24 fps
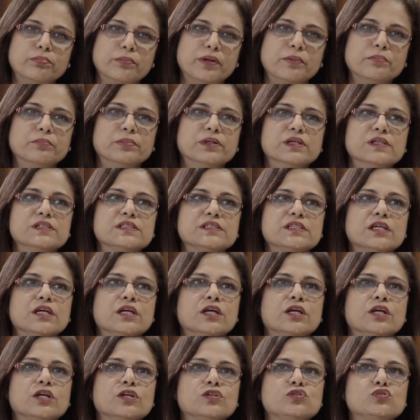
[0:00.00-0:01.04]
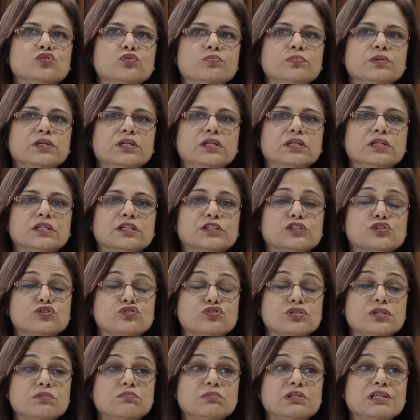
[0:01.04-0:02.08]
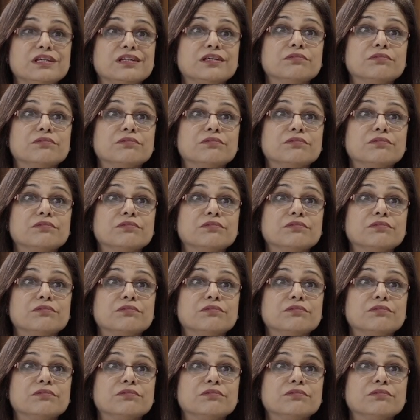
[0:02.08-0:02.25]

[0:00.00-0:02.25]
members to be extremely